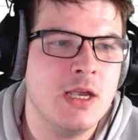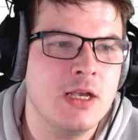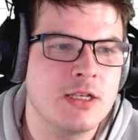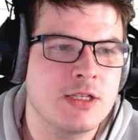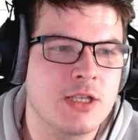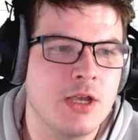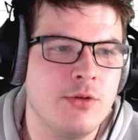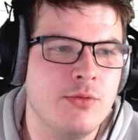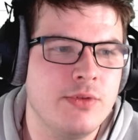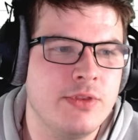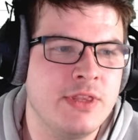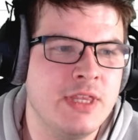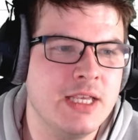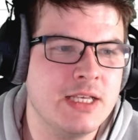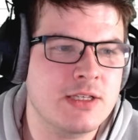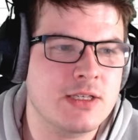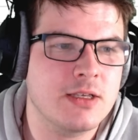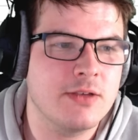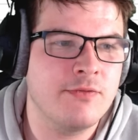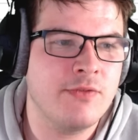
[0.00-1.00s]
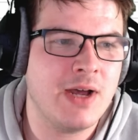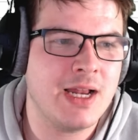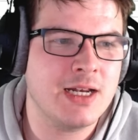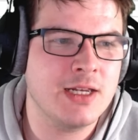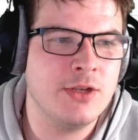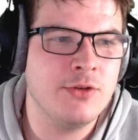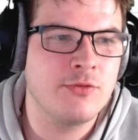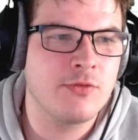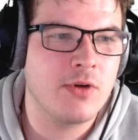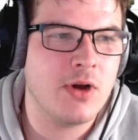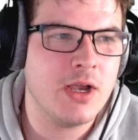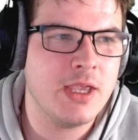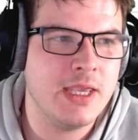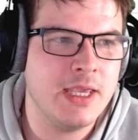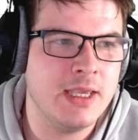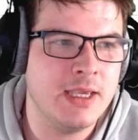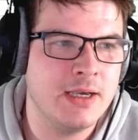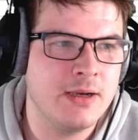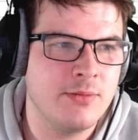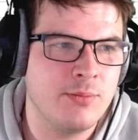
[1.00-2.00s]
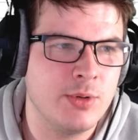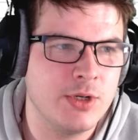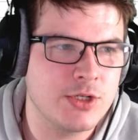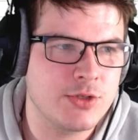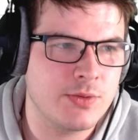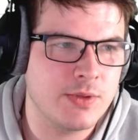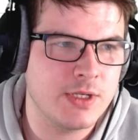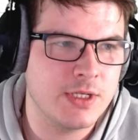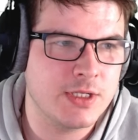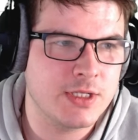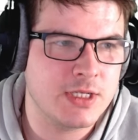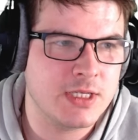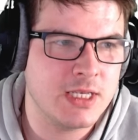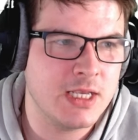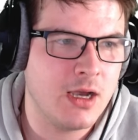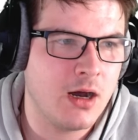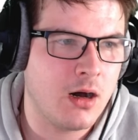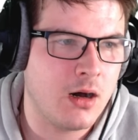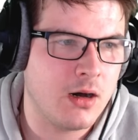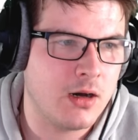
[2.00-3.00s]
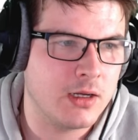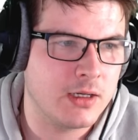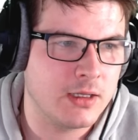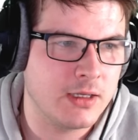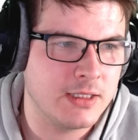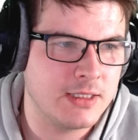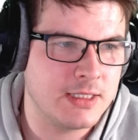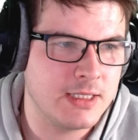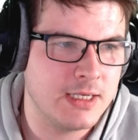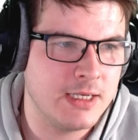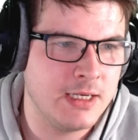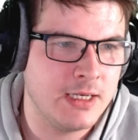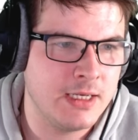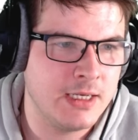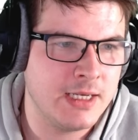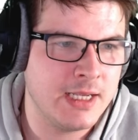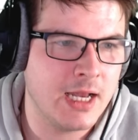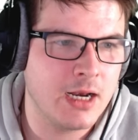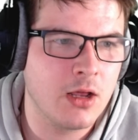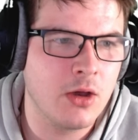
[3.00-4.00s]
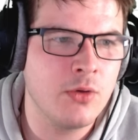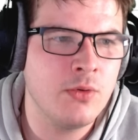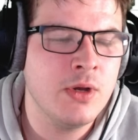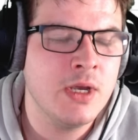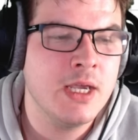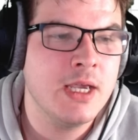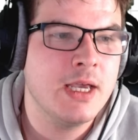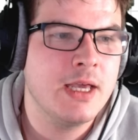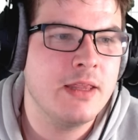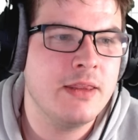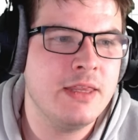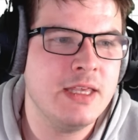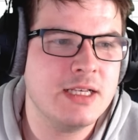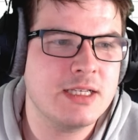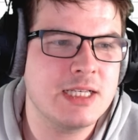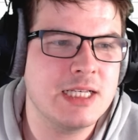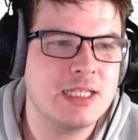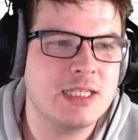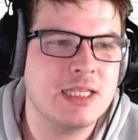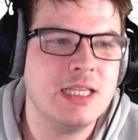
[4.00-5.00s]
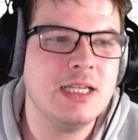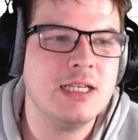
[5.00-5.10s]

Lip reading: So this value right here, which we can see, I'll highlight it in yellow. This is the